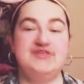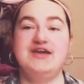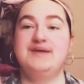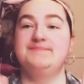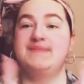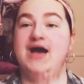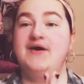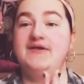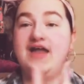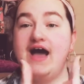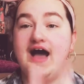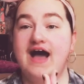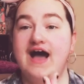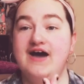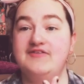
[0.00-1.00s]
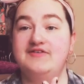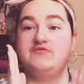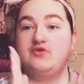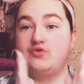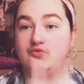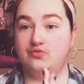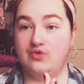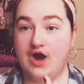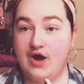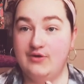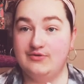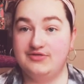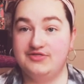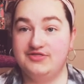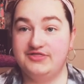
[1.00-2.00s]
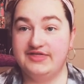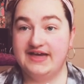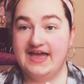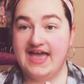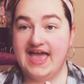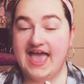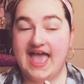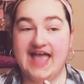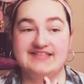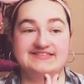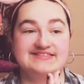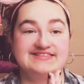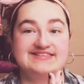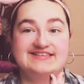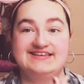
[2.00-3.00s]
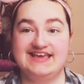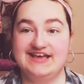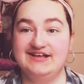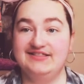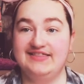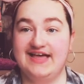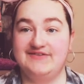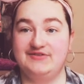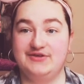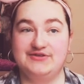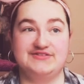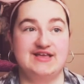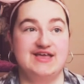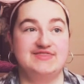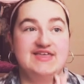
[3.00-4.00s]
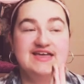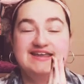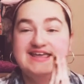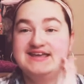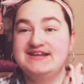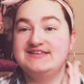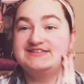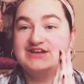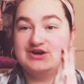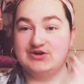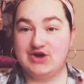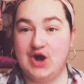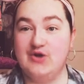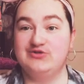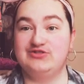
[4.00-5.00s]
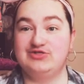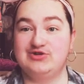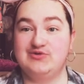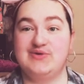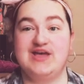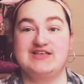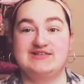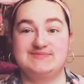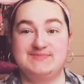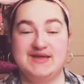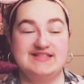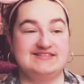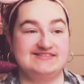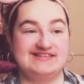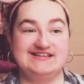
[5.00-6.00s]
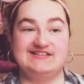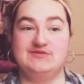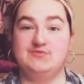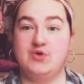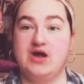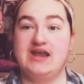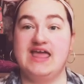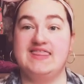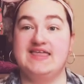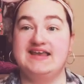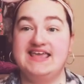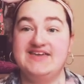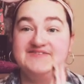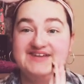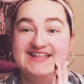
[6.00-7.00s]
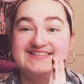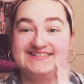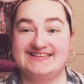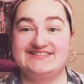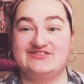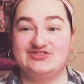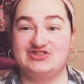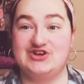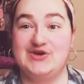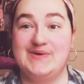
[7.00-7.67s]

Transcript: amount of growth and skill levels that Hinata goes through in season 1 and then even in season 2